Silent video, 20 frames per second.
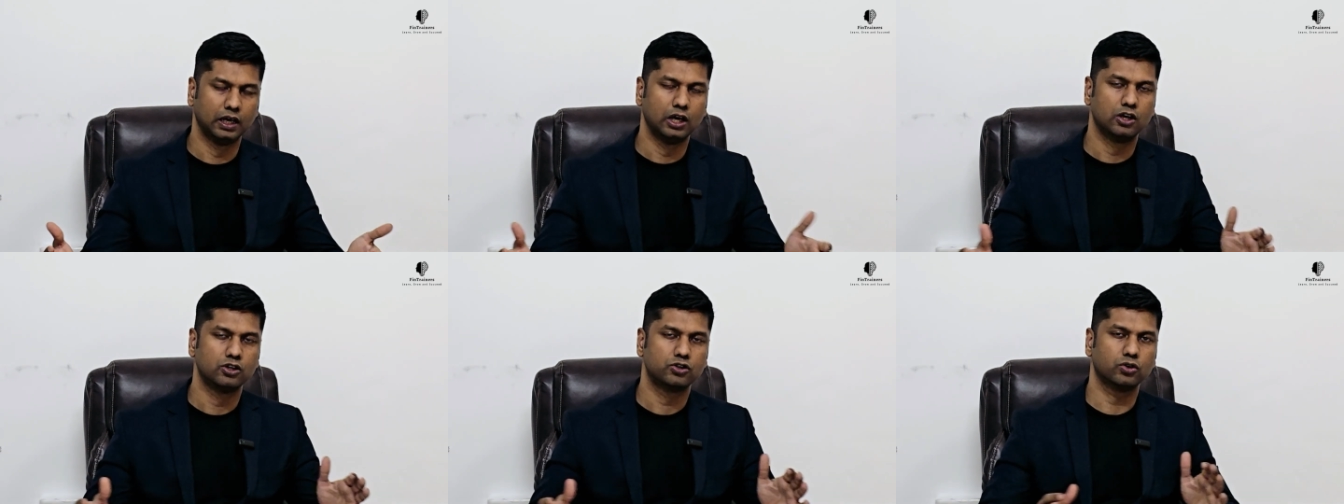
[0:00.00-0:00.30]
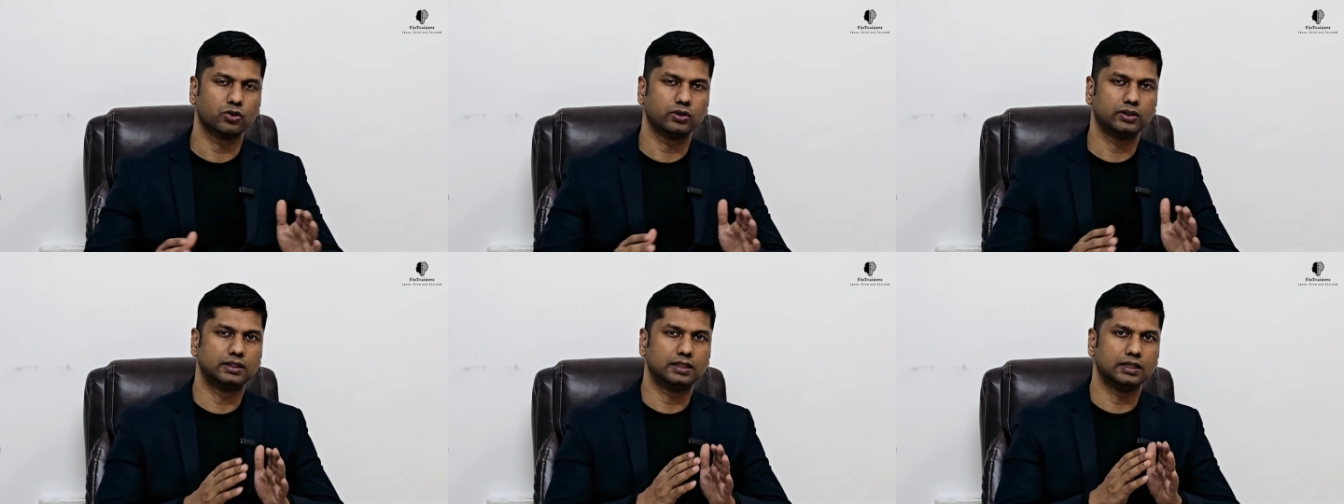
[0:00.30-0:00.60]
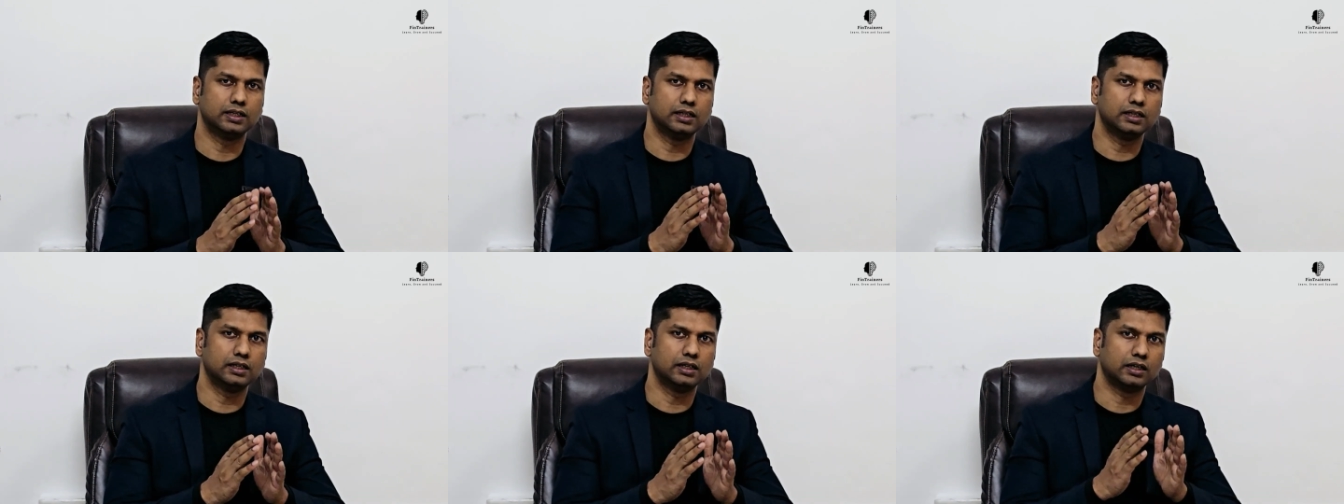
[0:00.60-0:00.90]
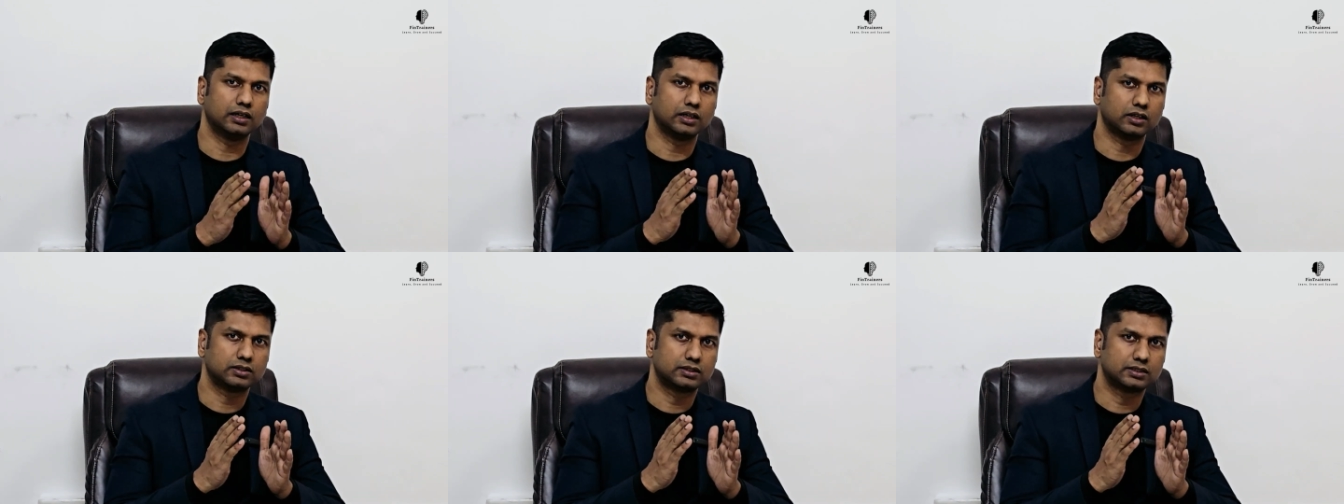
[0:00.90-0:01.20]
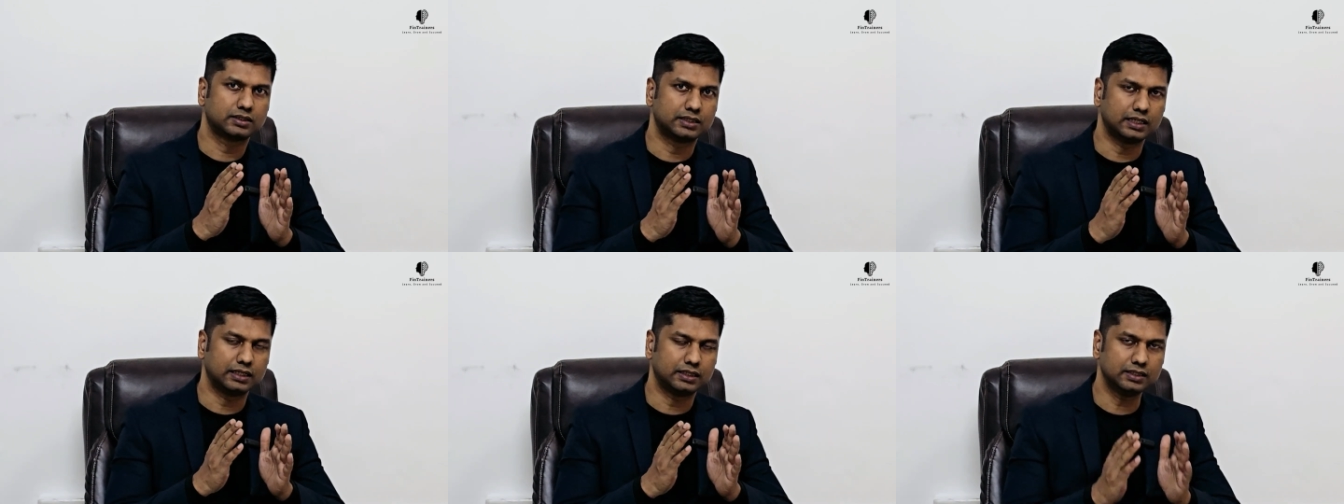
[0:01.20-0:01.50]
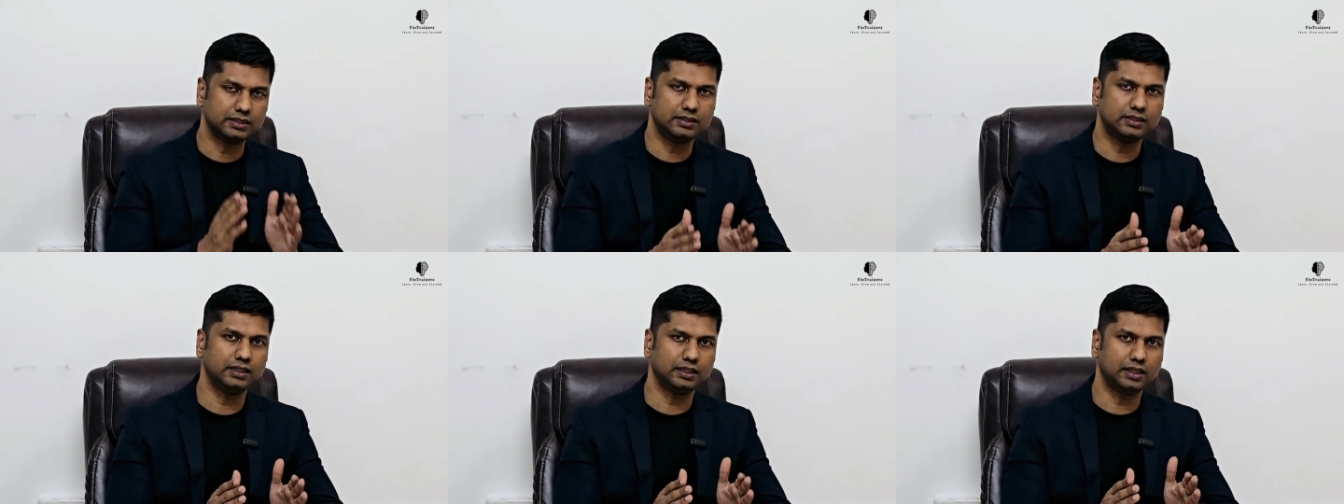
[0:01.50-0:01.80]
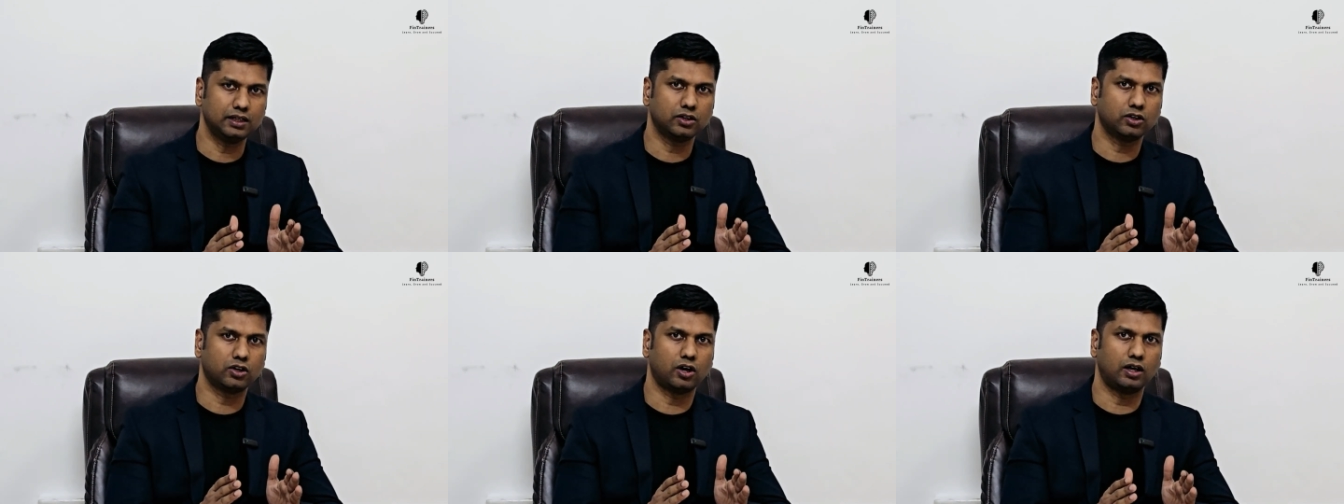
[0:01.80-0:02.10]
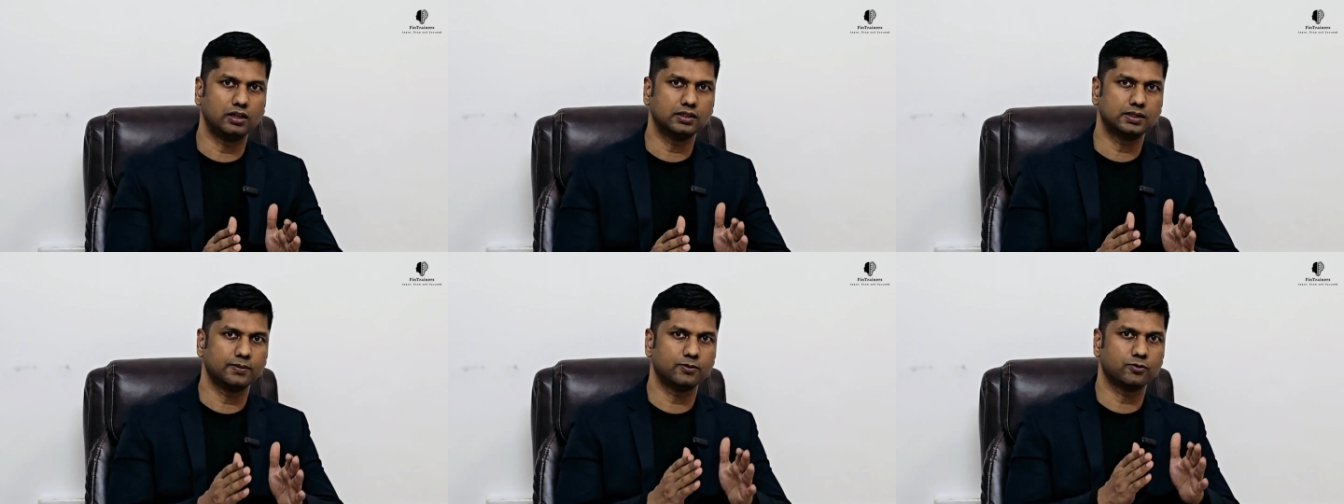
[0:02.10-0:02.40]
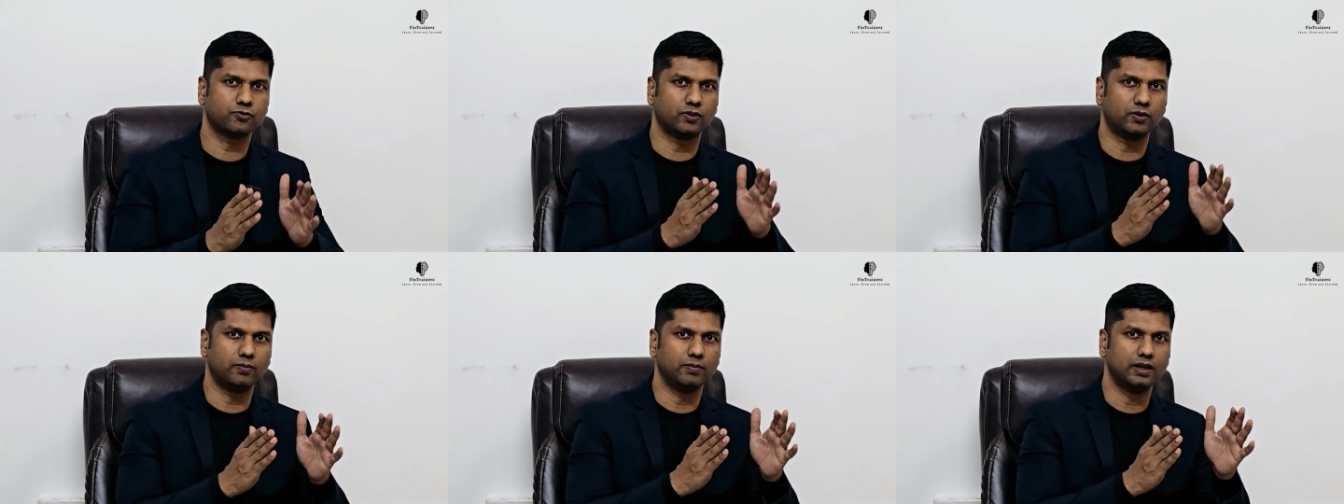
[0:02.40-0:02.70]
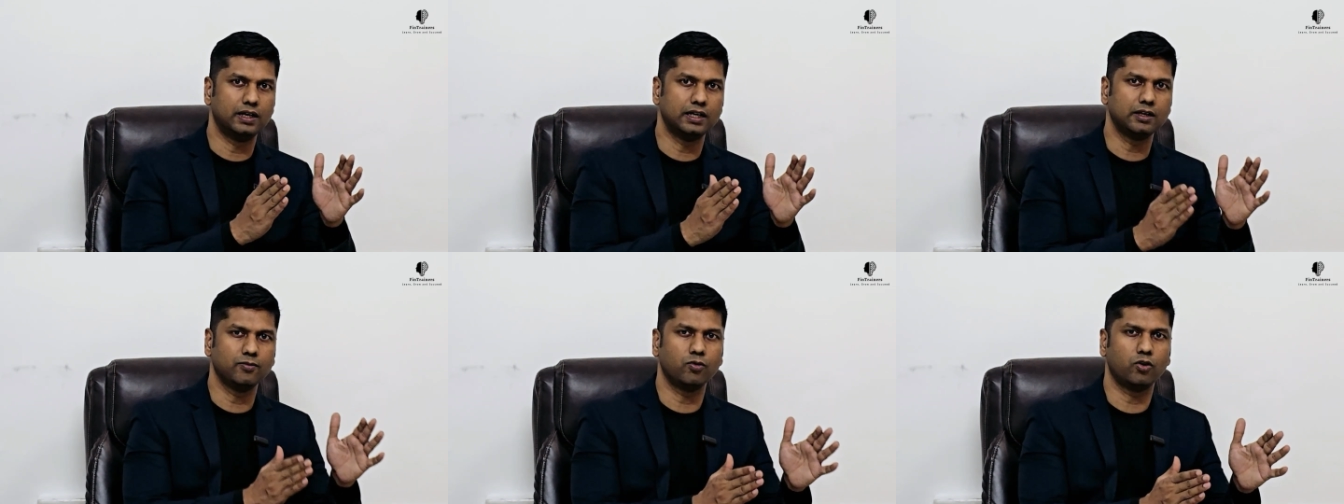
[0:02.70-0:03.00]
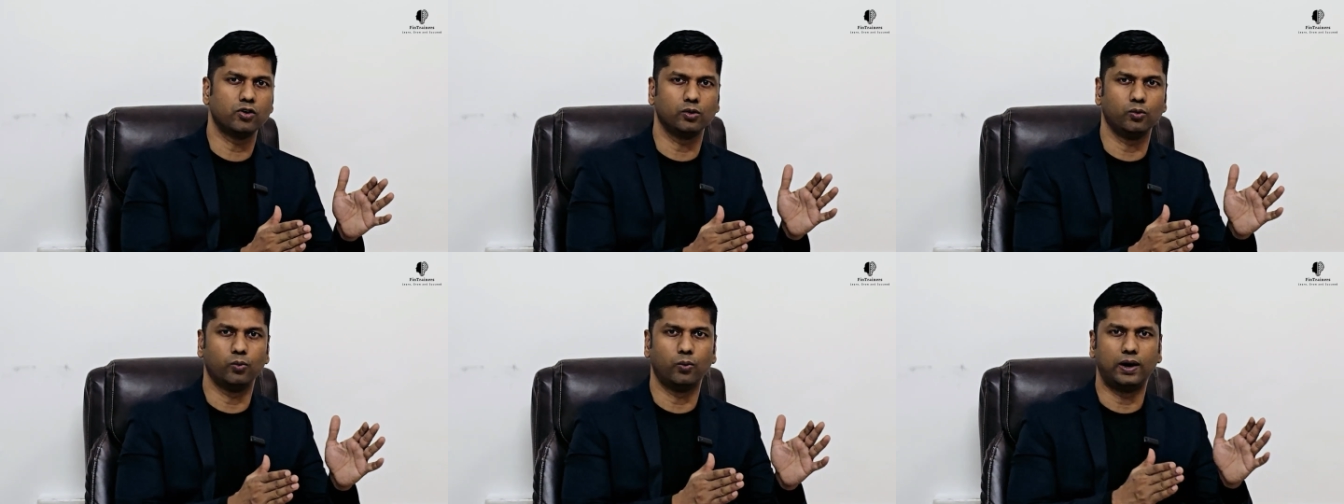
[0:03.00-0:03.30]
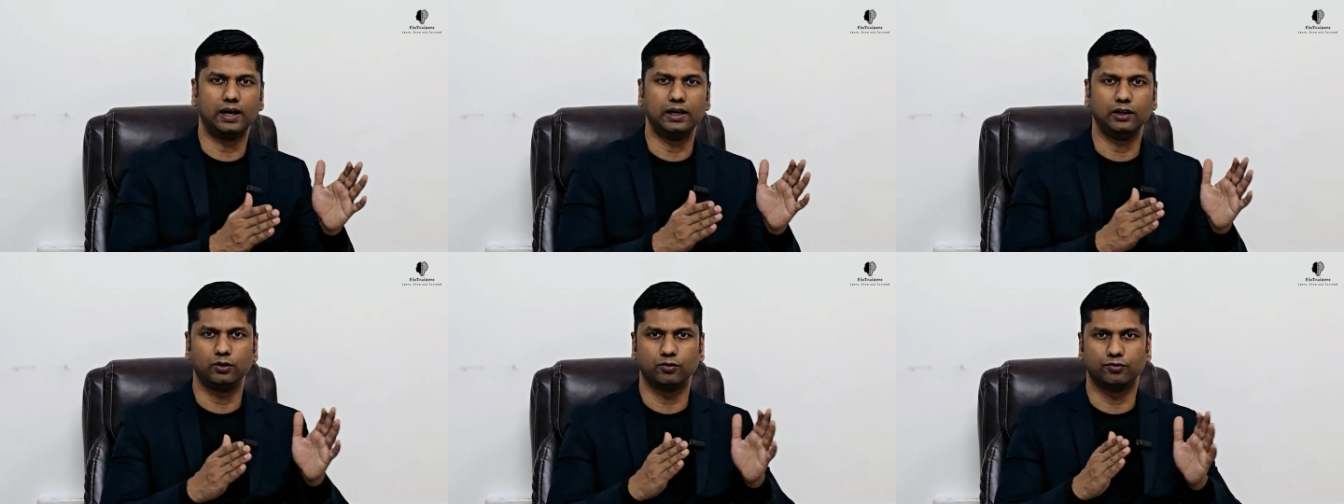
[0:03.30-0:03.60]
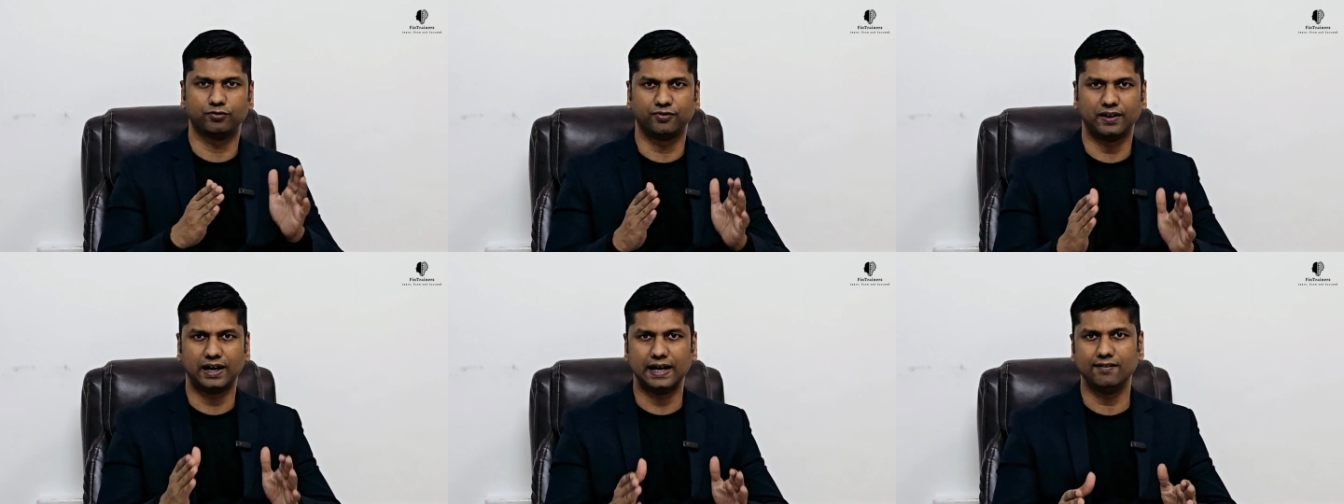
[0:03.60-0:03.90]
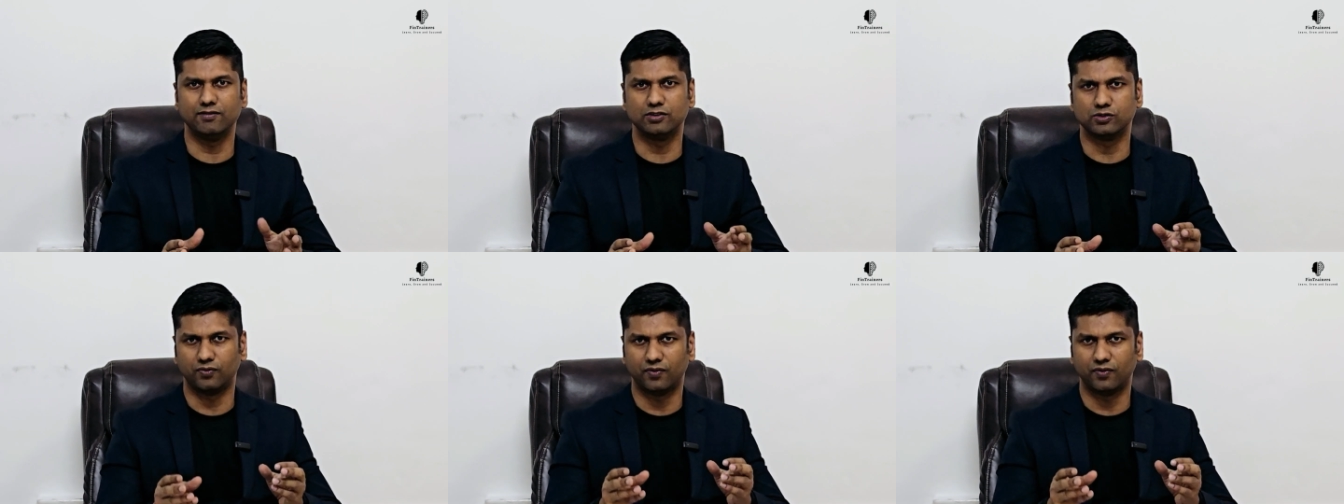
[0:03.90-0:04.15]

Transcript: So the statistical concepts from learning module 1 to 5 is